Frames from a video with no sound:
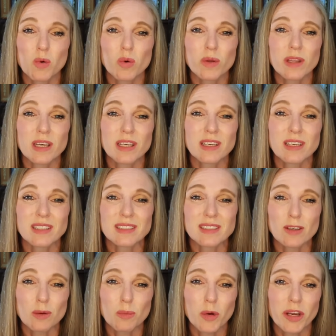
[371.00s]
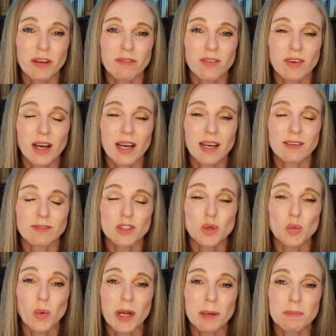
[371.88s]
more than 0.5
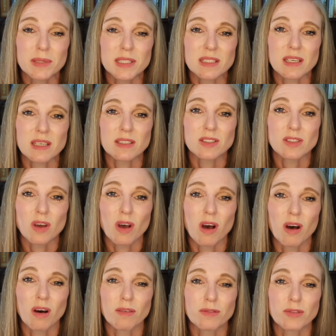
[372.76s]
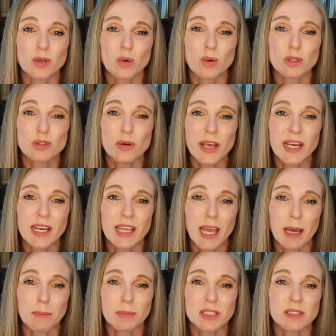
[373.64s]
to 1% of your trading
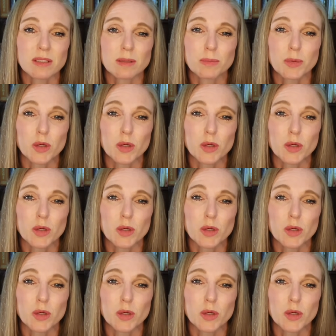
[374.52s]
capital